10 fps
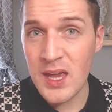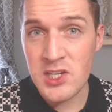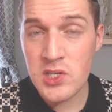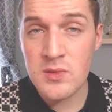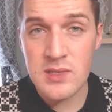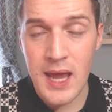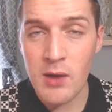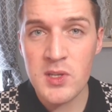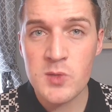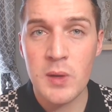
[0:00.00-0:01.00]
issues and
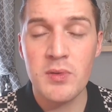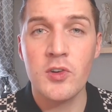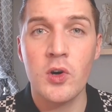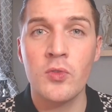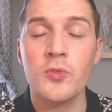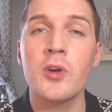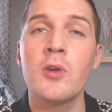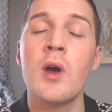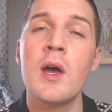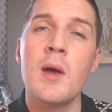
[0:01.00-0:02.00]
ailments people have gone through.